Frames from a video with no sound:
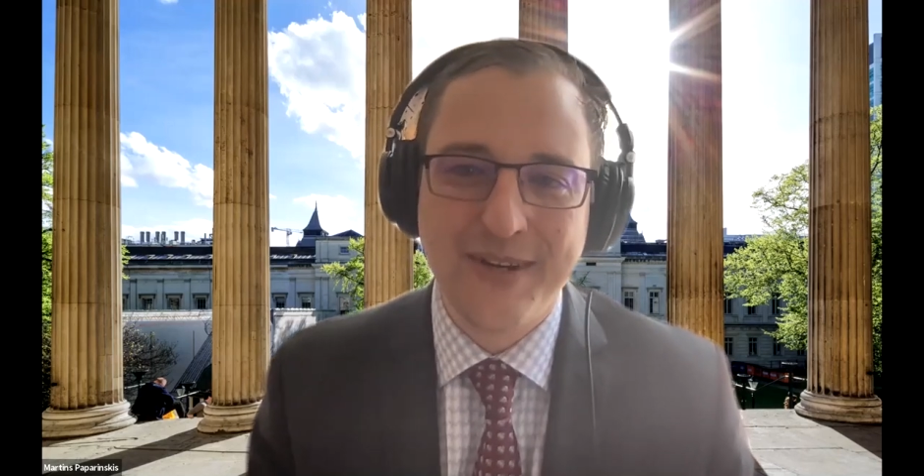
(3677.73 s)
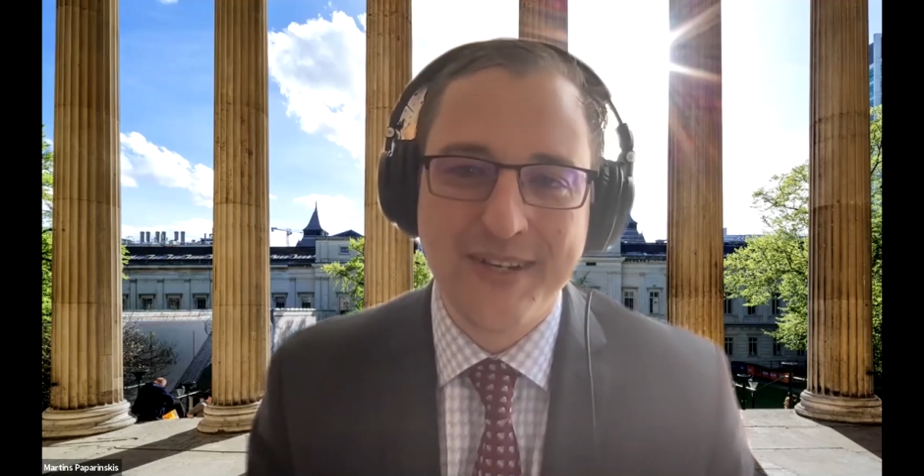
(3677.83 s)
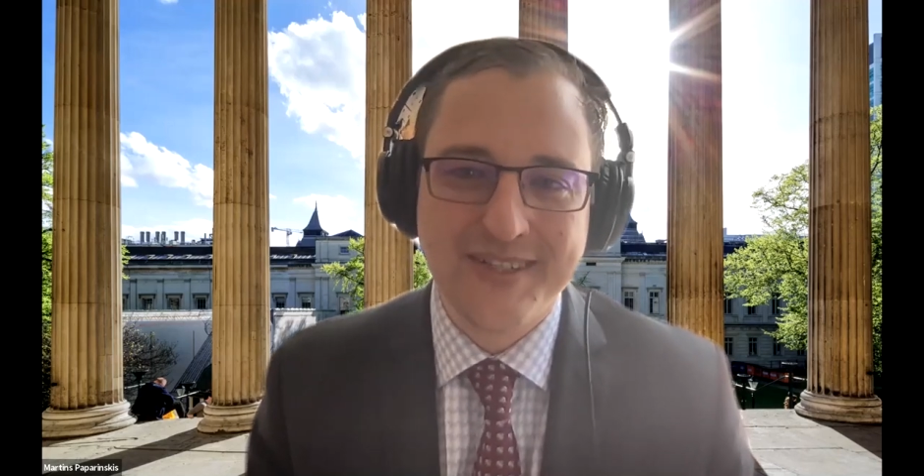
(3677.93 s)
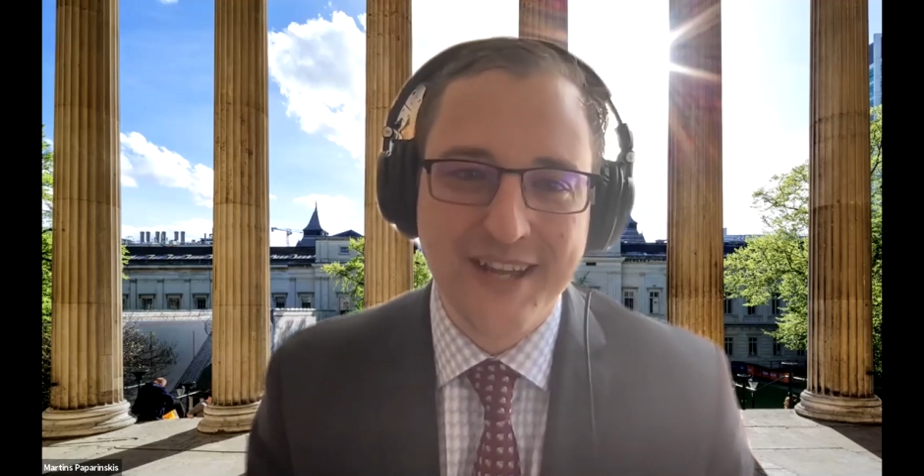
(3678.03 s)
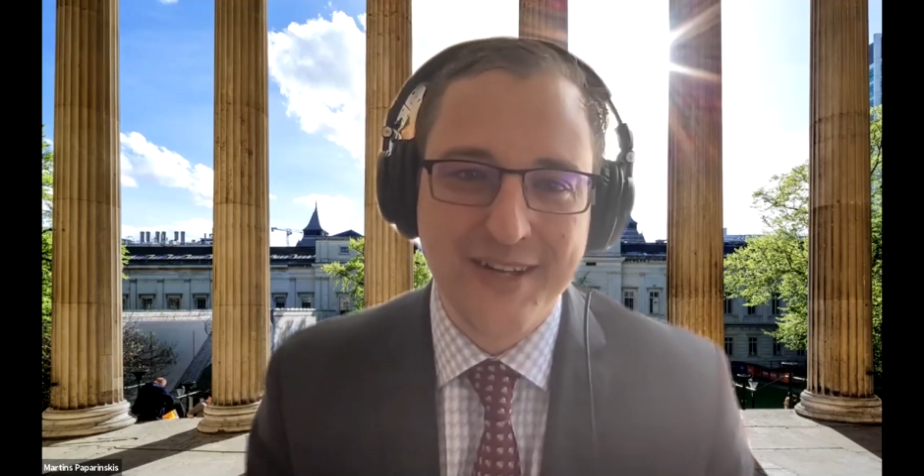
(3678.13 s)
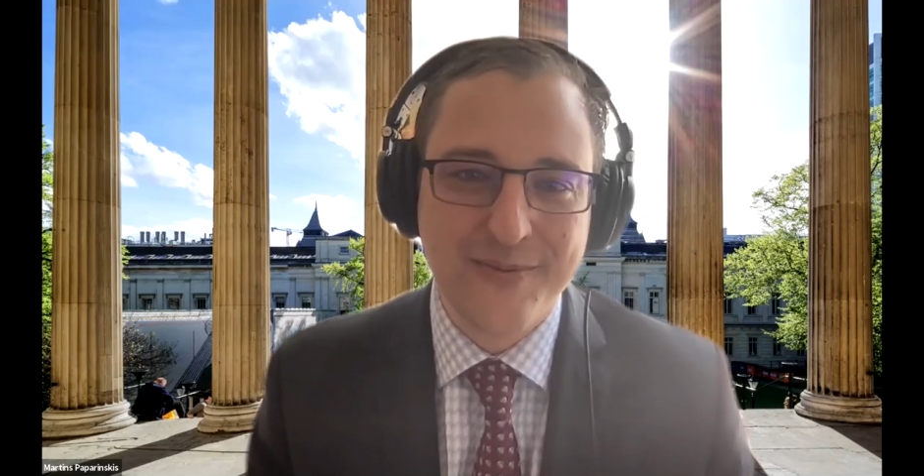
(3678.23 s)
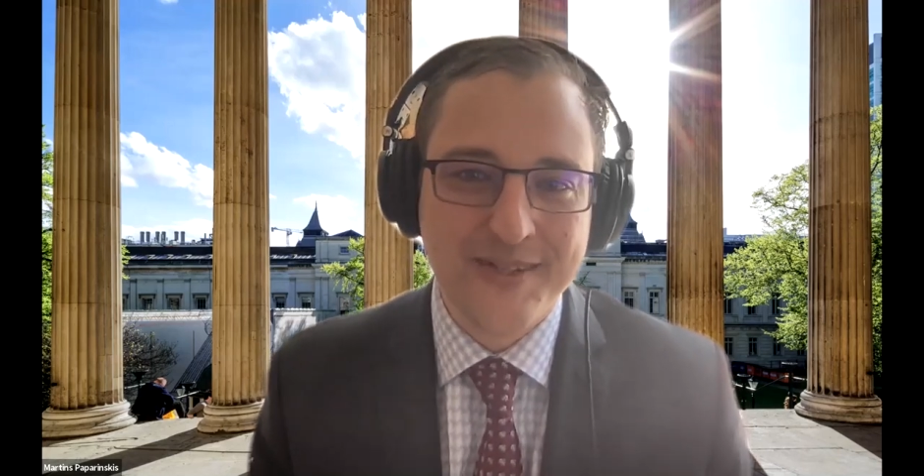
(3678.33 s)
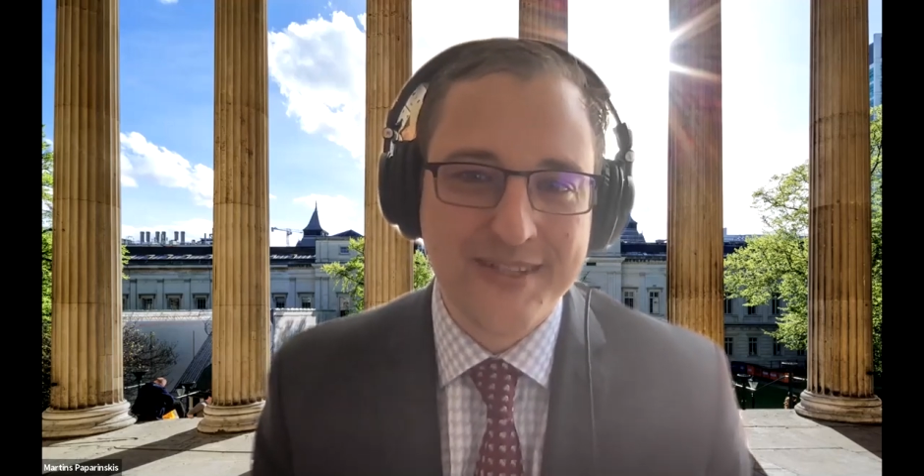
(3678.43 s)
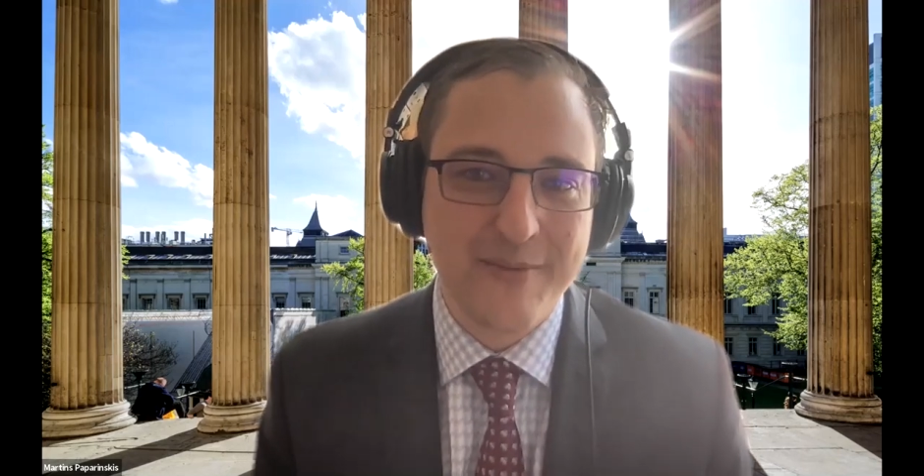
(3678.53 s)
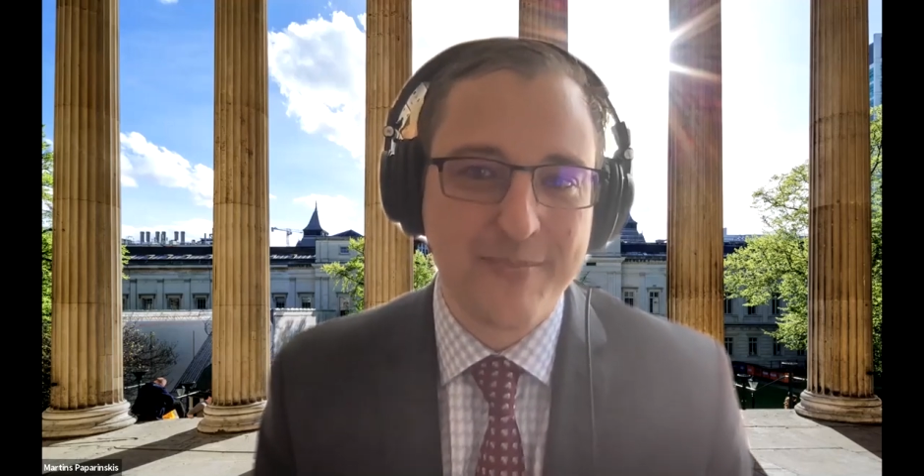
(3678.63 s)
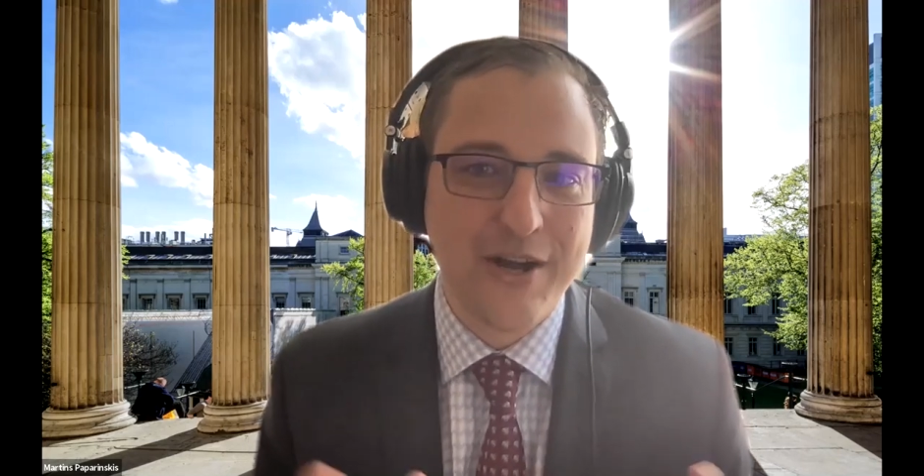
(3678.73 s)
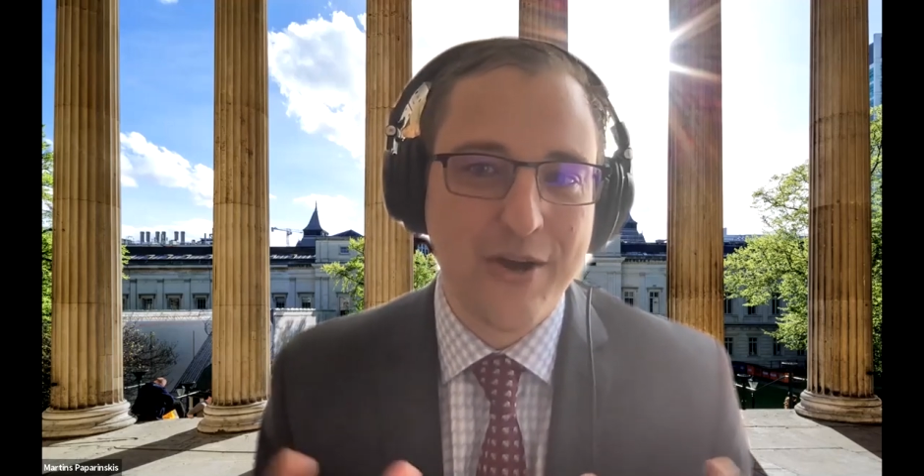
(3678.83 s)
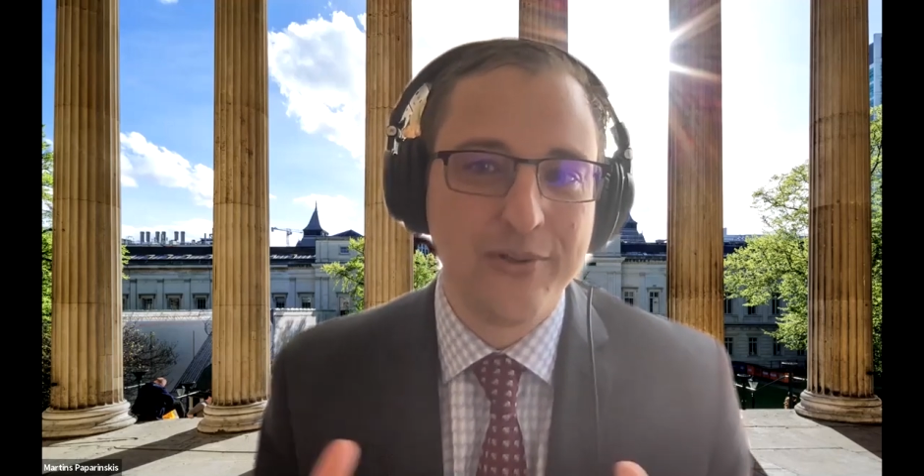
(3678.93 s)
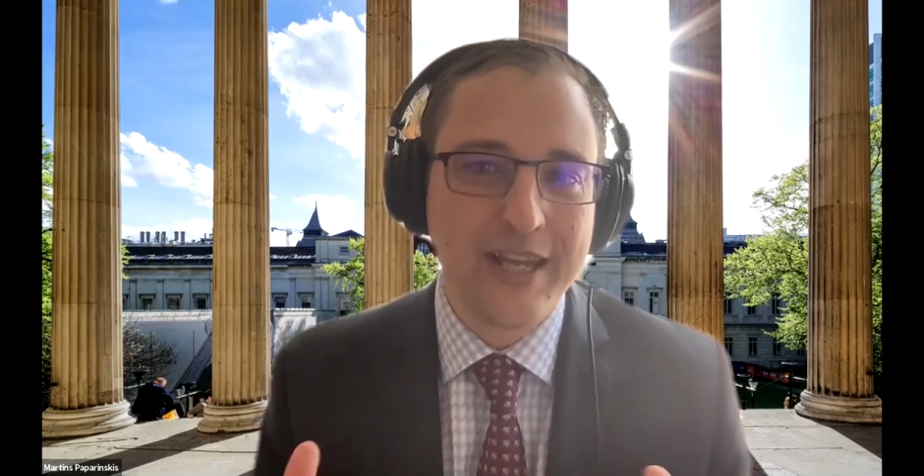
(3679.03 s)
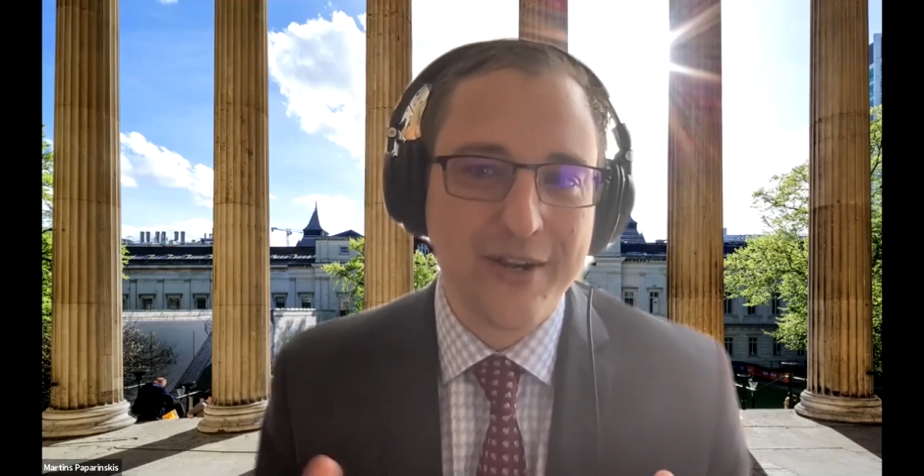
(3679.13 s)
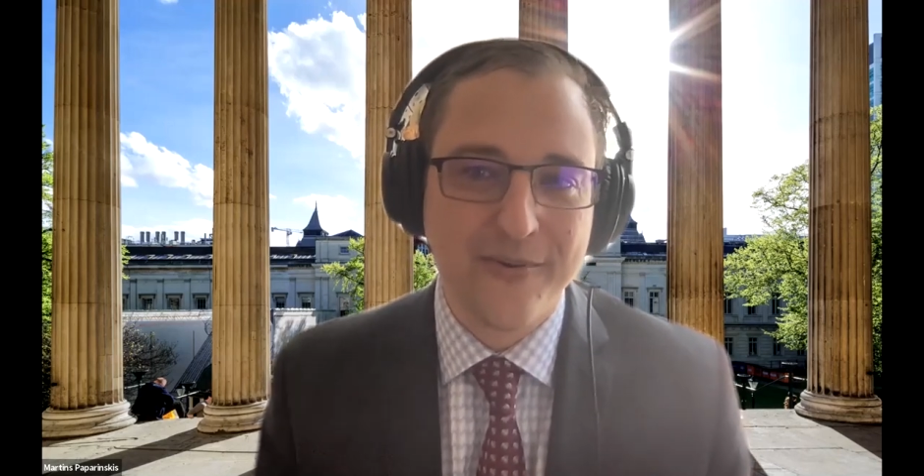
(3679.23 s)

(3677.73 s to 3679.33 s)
extent was that Brownlee,